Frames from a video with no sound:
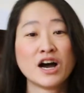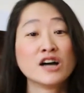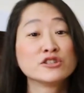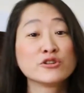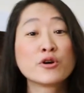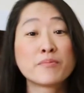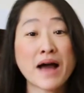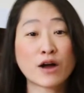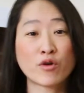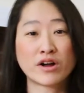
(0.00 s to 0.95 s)
a general
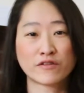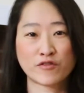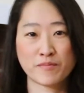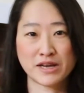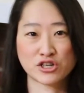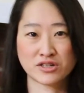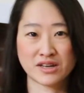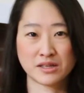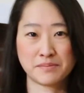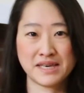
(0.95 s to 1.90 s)
background information
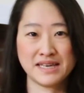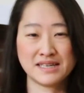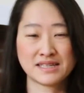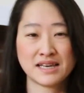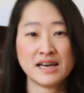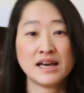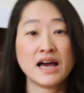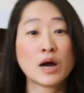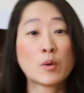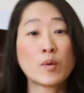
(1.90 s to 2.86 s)
on the piece,
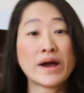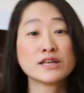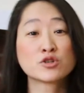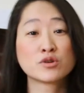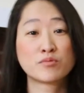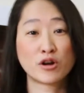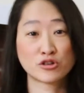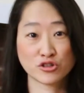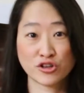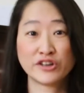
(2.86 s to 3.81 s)
and ways to
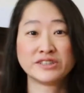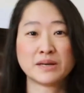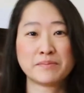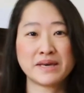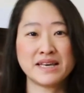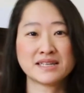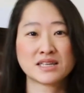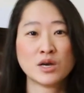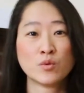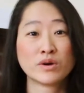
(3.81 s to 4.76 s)
approach learning the
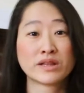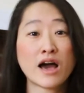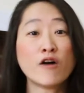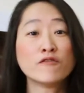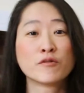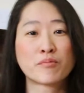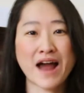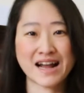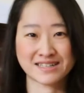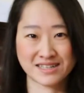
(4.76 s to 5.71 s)
piece with helpful
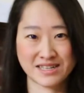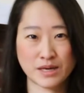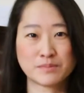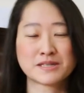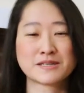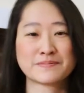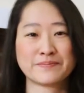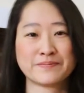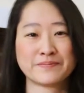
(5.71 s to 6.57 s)
practice tips.